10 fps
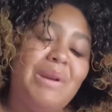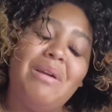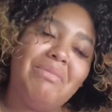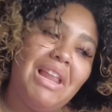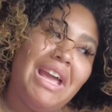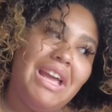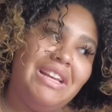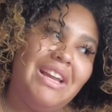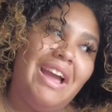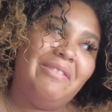but I'm glad
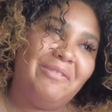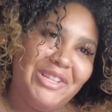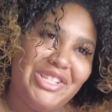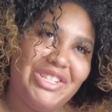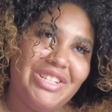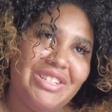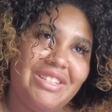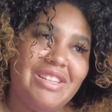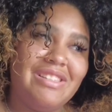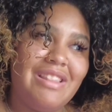I finished it
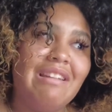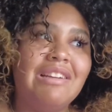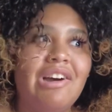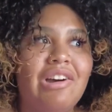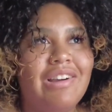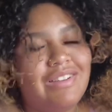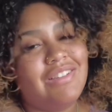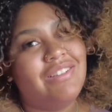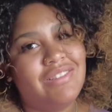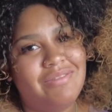because thank God.
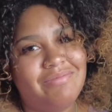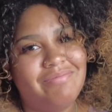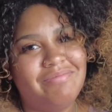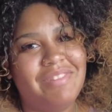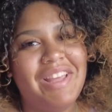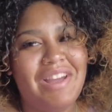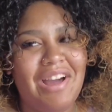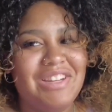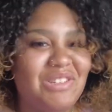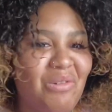Thank
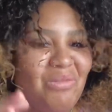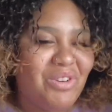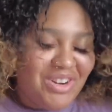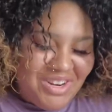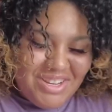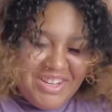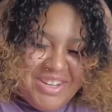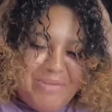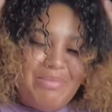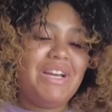God it's over.
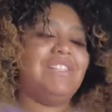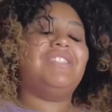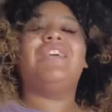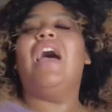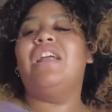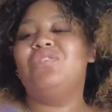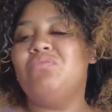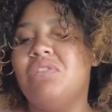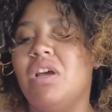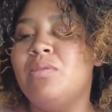But I do
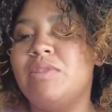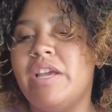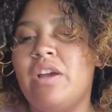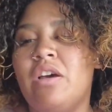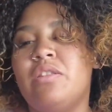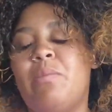want to update y'all. The